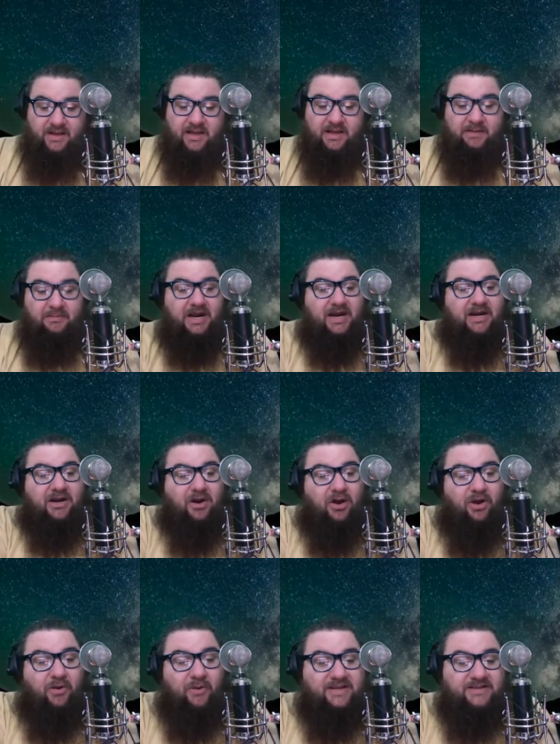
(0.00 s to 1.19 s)
But I could
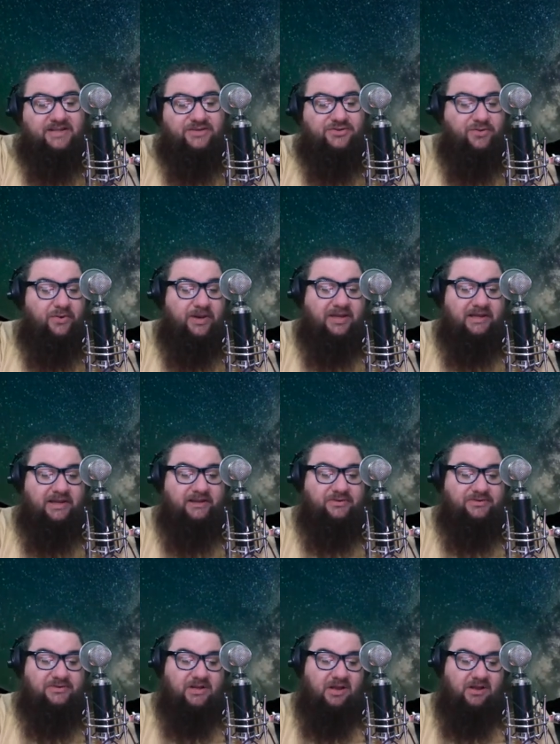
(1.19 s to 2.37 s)
always enjoy a
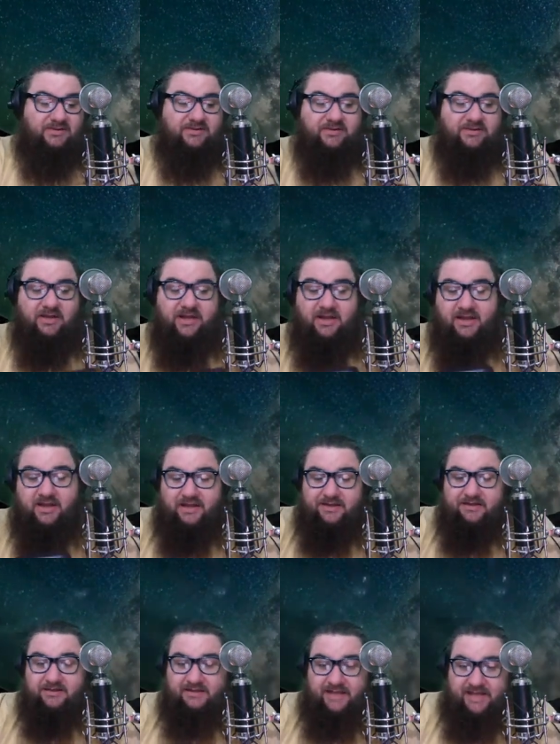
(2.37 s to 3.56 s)
Lakers loss.
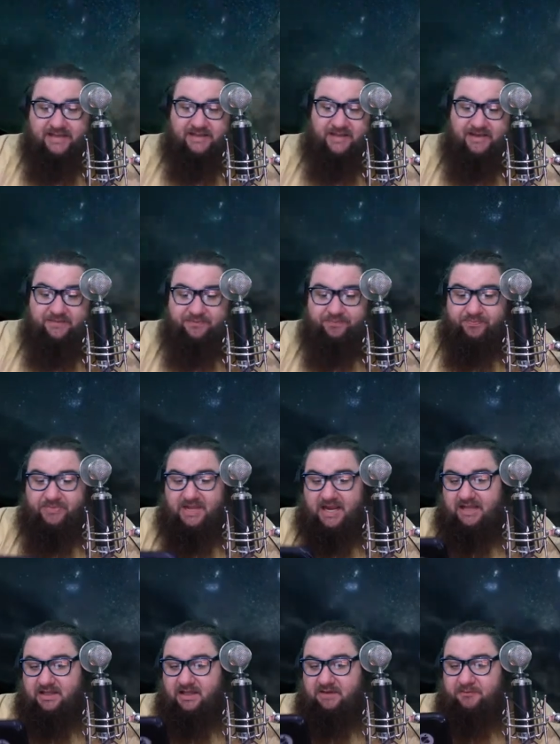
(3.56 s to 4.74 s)
Lately, I
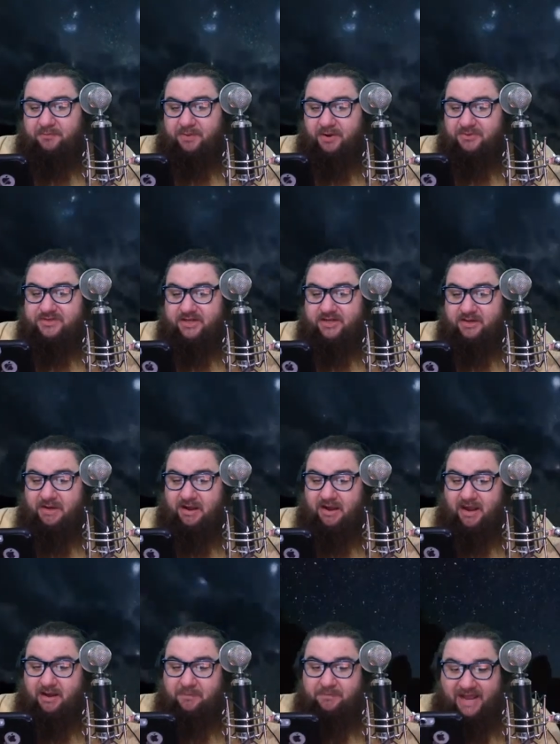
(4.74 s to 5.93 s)
loved posting about
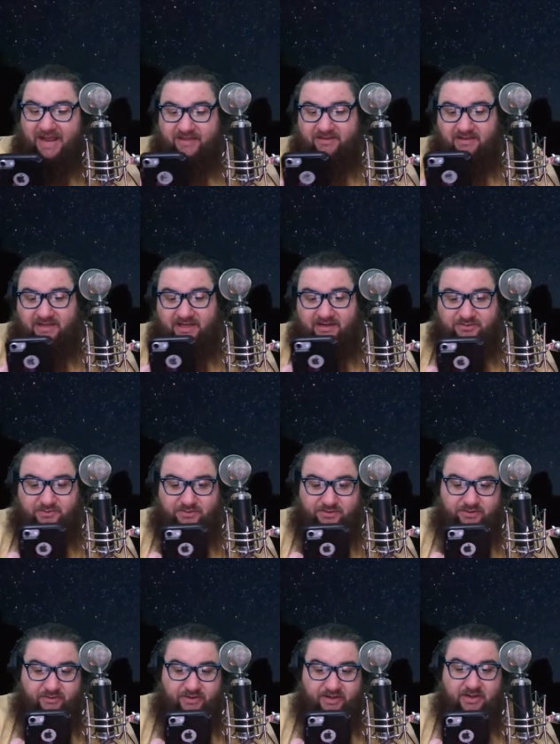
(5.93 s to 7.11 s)
how bad the Lakers were
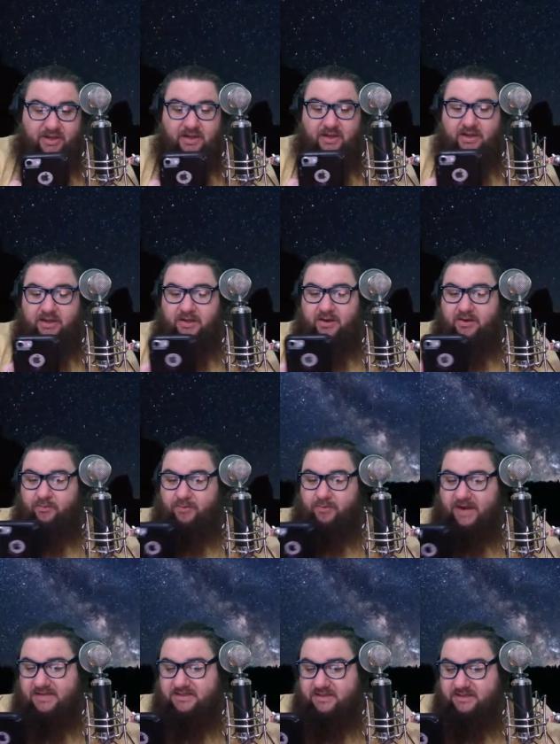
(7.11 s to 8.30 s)
doing.
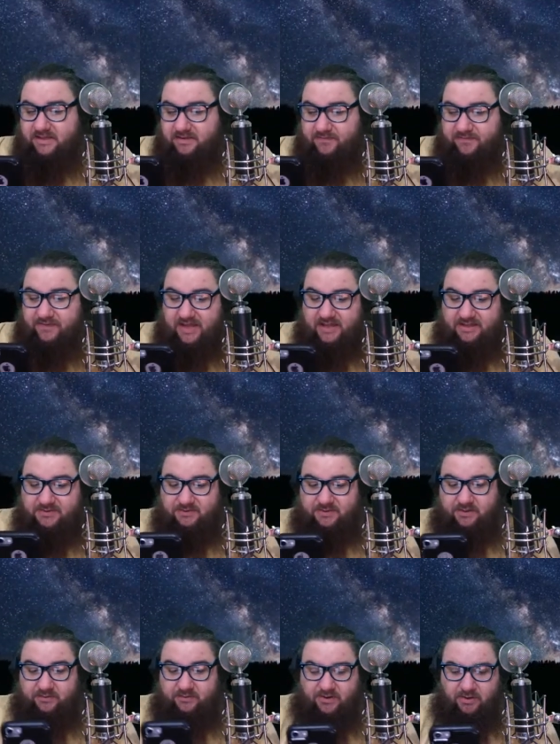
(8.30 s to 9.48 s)
Razzing their fans when
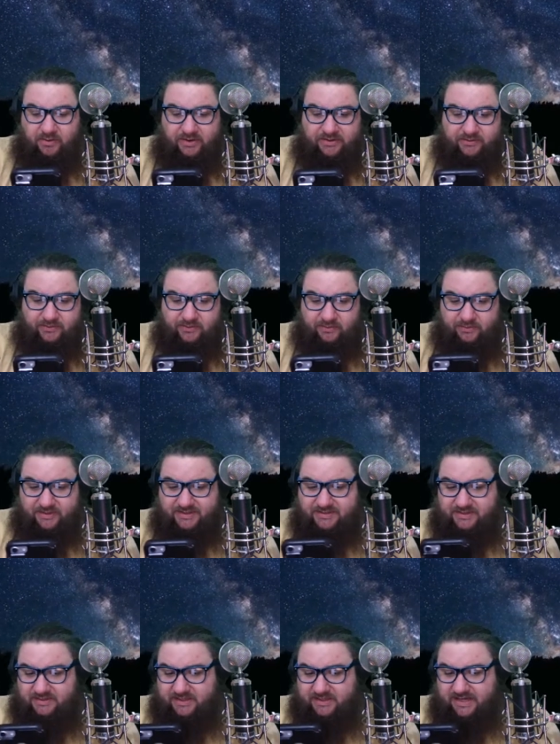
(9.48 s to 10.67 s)
they were going through the
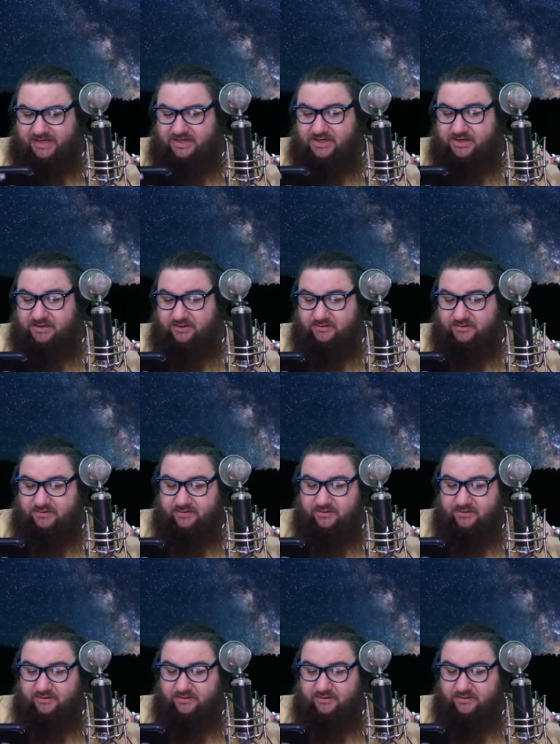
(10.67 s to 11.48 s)
recent lean years.